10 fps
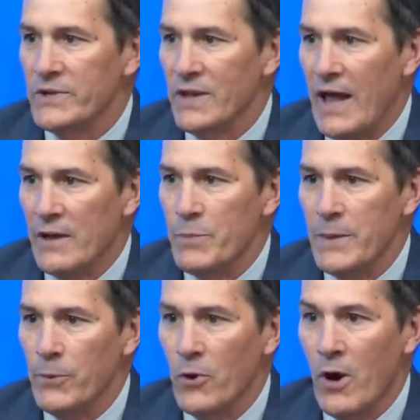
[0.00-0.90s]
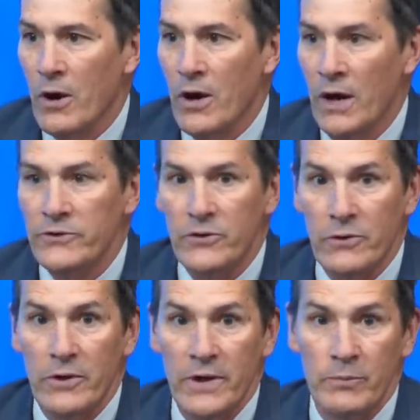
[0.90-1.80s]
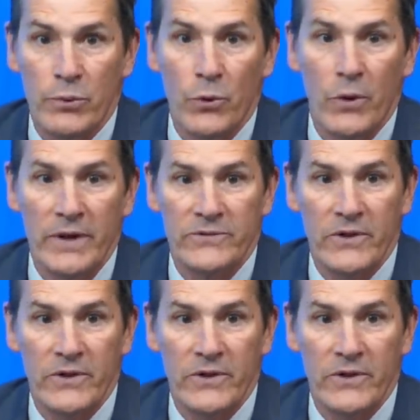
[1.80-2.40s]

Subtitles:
and a lot of people are underemployed.